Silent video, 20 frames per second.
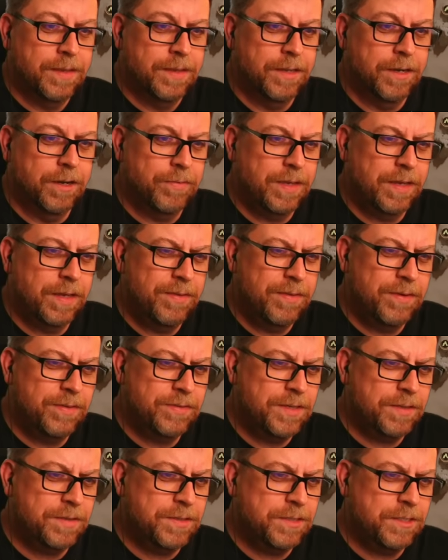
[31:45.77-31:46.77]

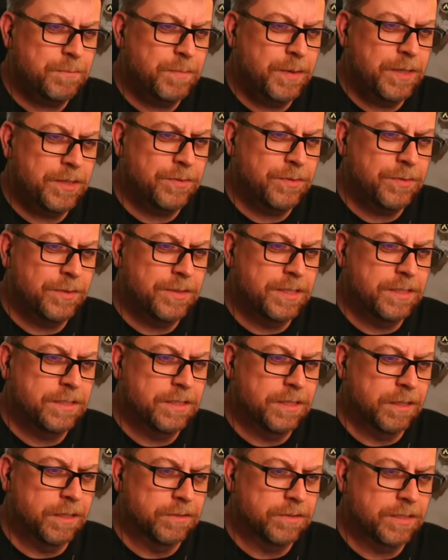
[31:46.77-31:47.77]
There's nothing special at
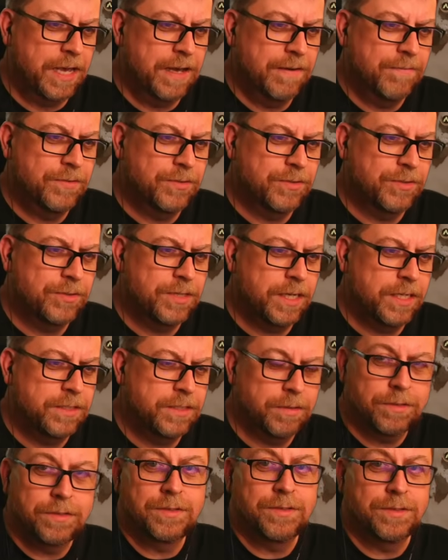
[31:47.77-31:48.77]
these little scavenger
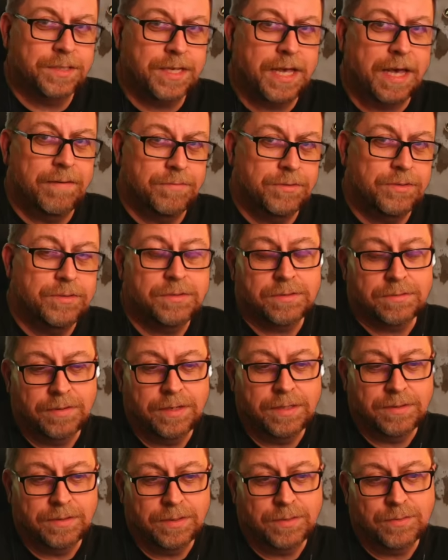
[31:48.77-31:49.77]
sites other than scavengers,
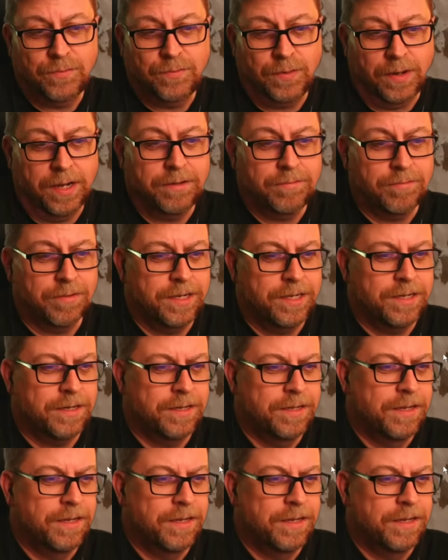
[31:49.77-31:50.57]
right? That's fine, right?